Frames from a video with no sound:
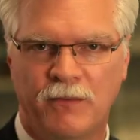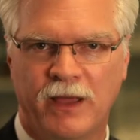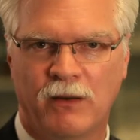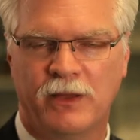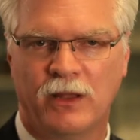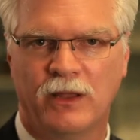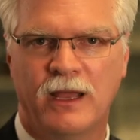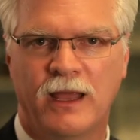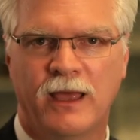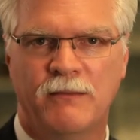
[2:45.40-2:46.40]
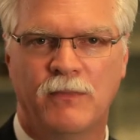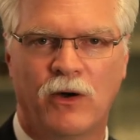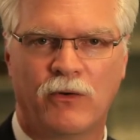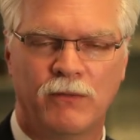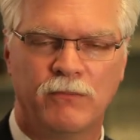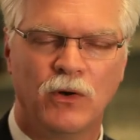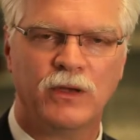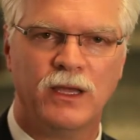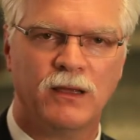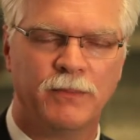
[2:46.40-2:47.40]
fermentability and moderate
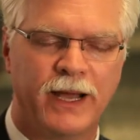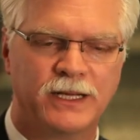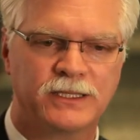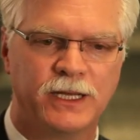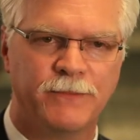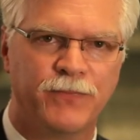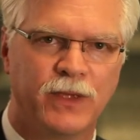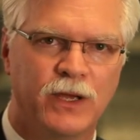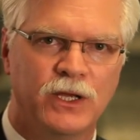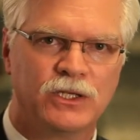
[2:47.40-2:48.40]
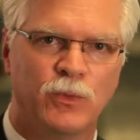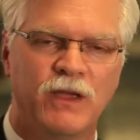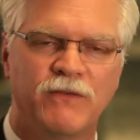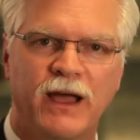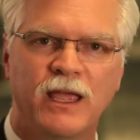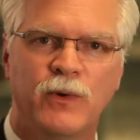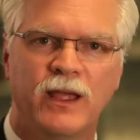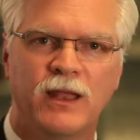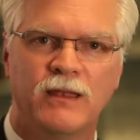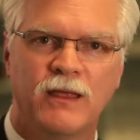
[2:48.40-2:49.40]
bulking capacity. So we
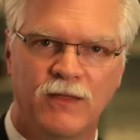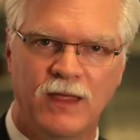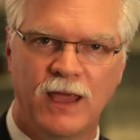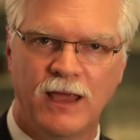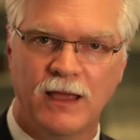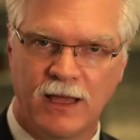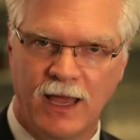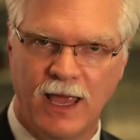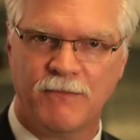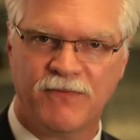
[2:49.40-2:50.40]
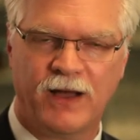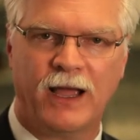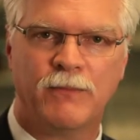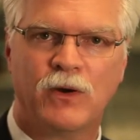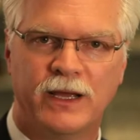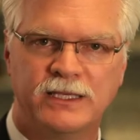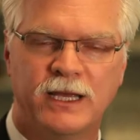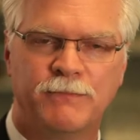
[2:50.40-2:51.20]
evaluated the M-Fiber at